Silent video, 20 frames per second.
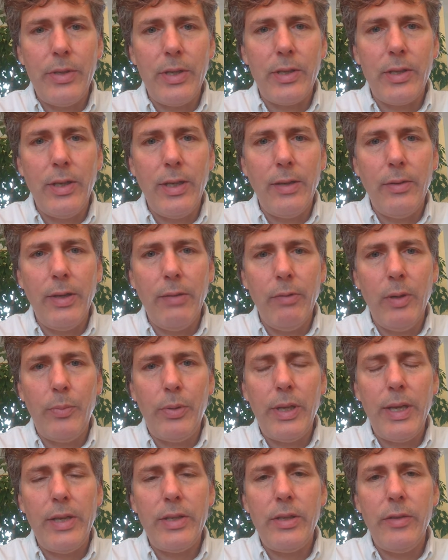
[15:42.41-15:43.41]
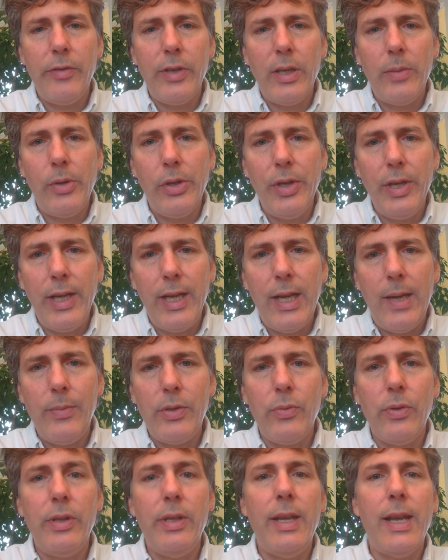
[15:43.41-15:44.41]
It's going to replace the variable names
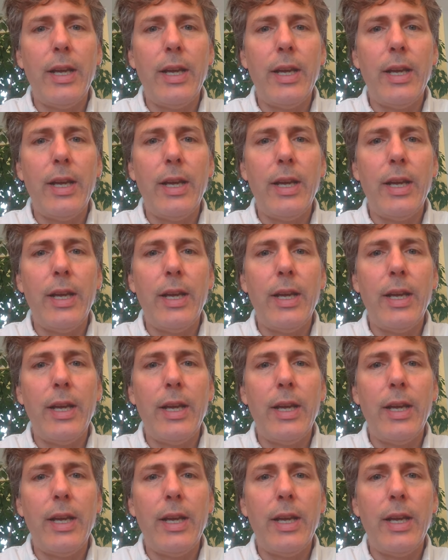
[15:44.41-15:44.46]
with the